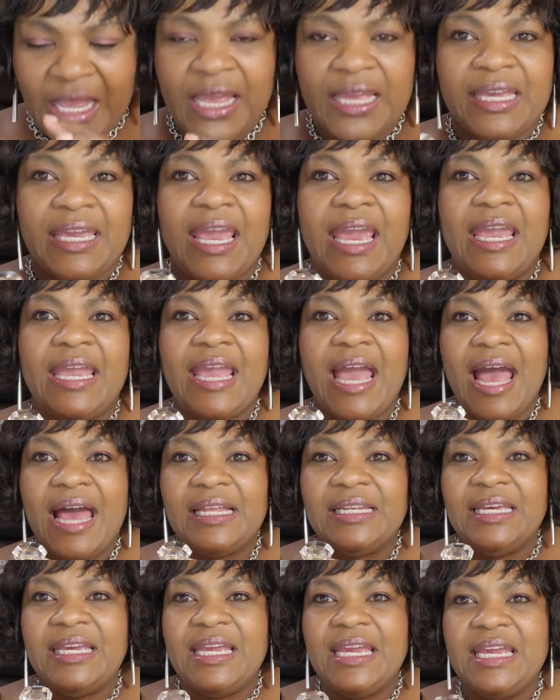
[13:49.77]

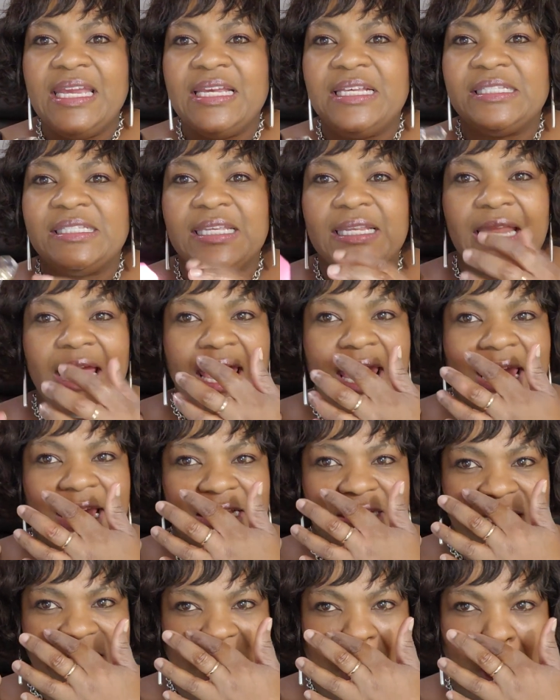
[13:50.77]
Kayali isn't
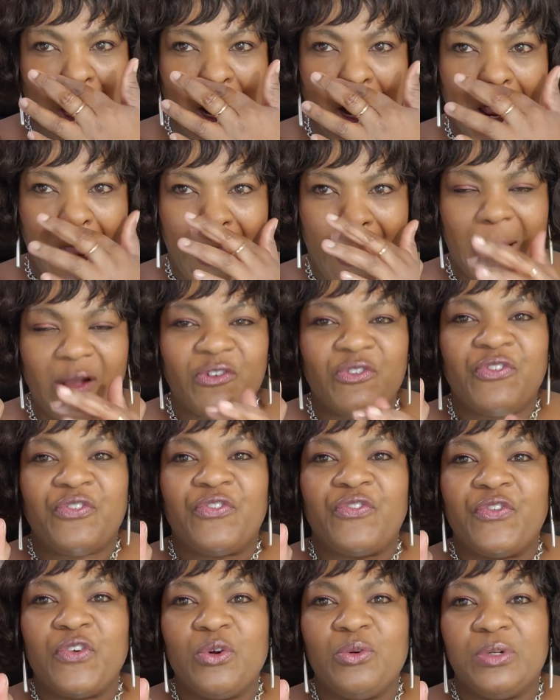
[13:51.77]
as
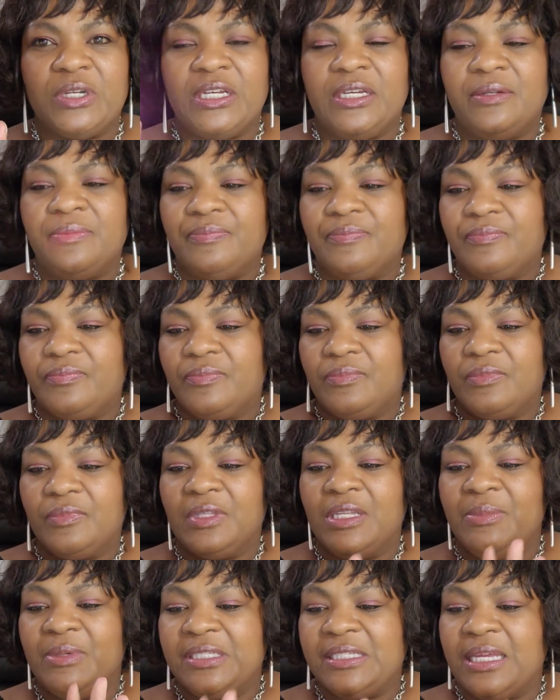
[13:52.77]
fruity.
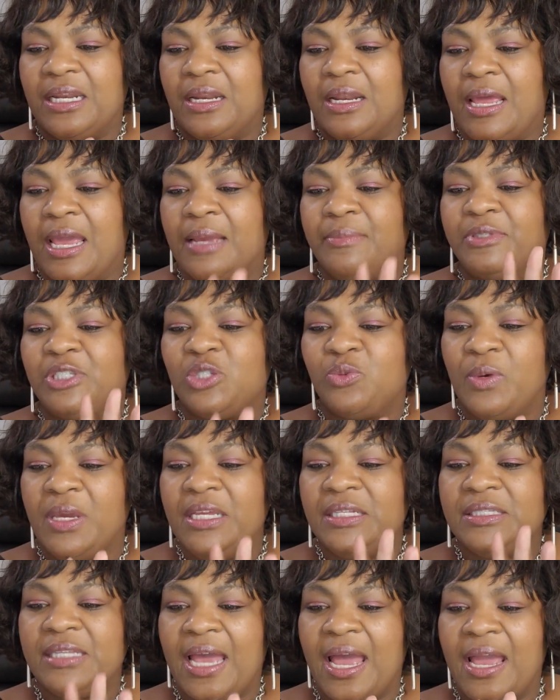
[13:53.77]
Let me say the name.
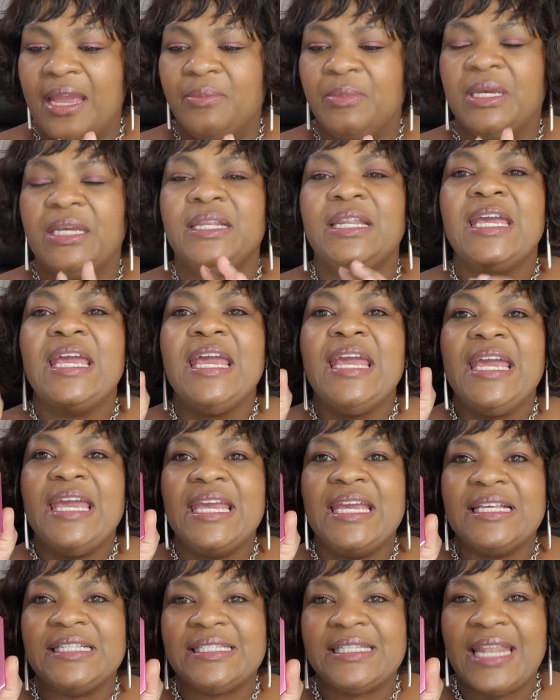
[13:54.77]
Sweet Diamond
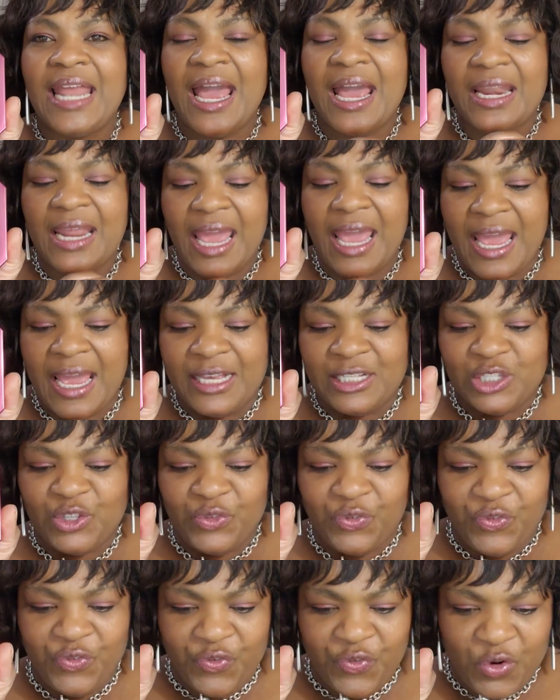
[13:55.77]
is not as
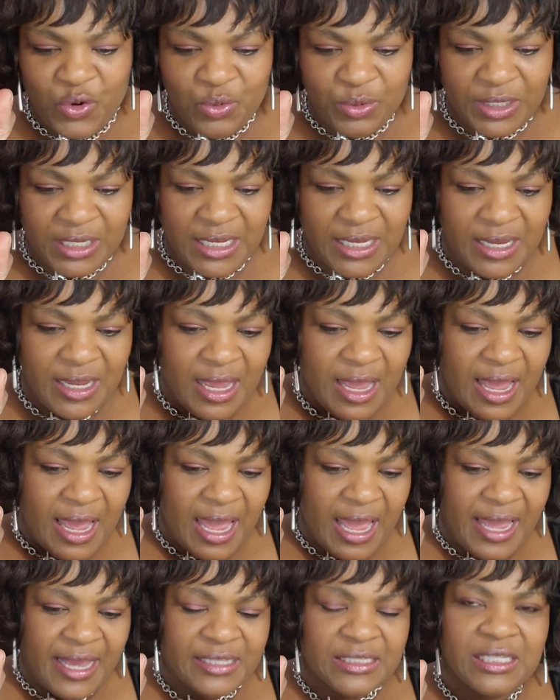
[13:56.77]
fruity
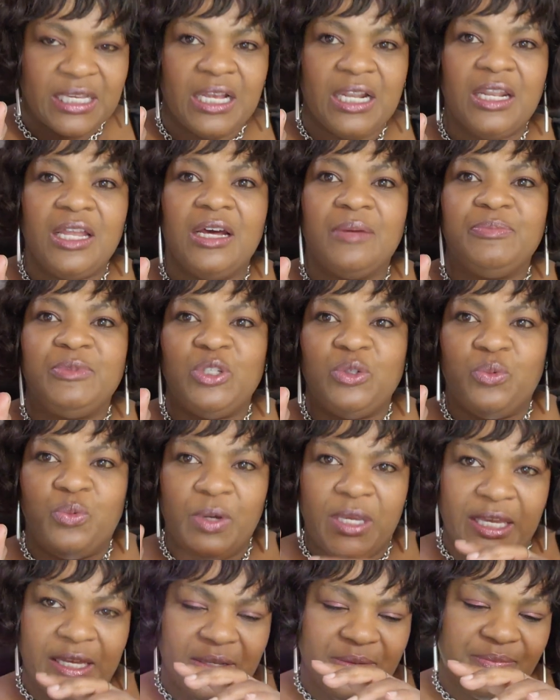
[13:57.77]
as Club de
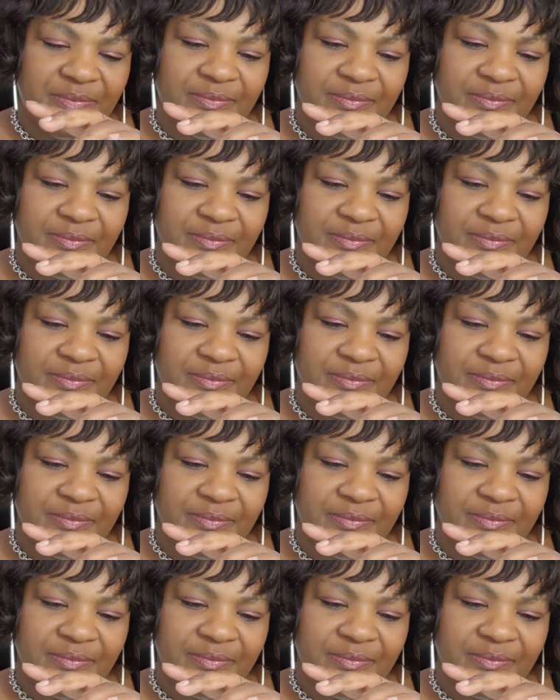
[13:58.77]
Wheat.